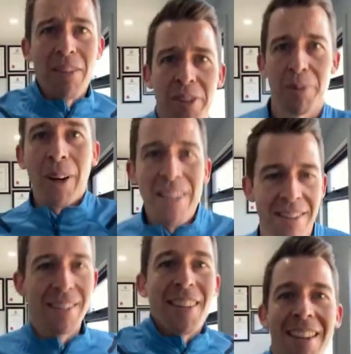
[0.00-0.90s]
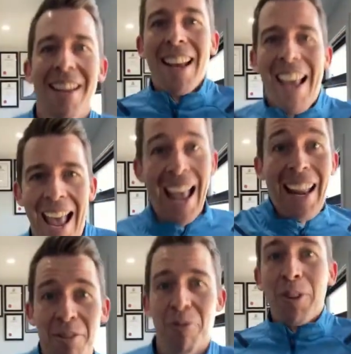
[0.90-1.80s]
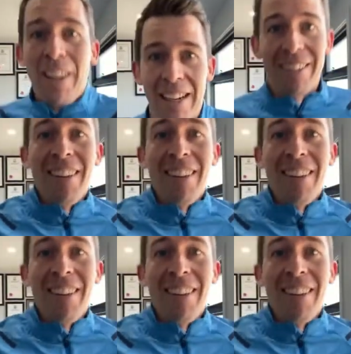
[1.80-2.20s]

reasons, and for them,